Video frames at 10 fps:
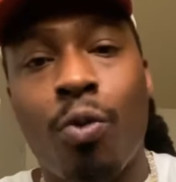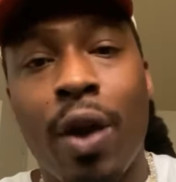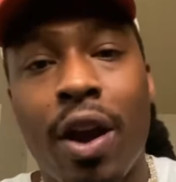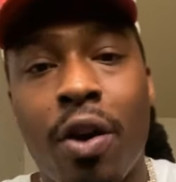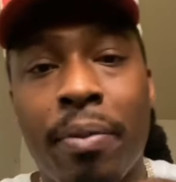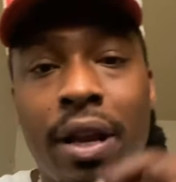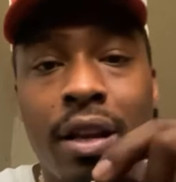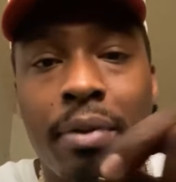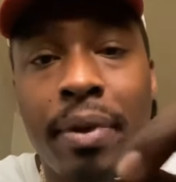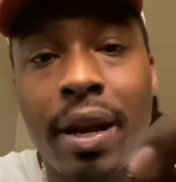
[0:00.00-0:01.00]
to wear on me a
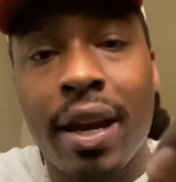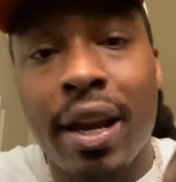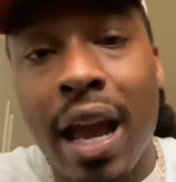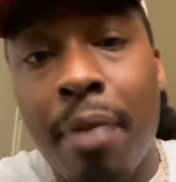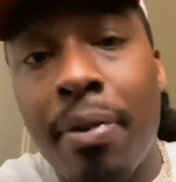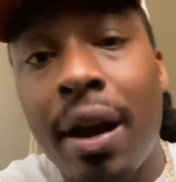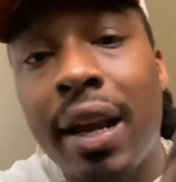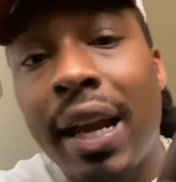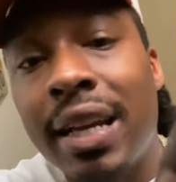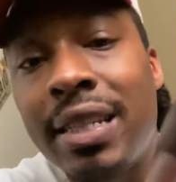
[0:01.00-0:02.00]
little bit in there. Y'all probably
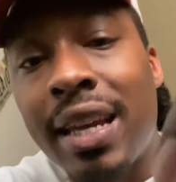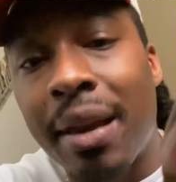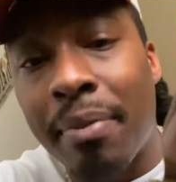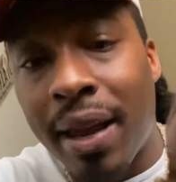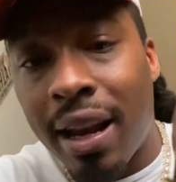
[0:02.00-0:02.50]
can't see it, man.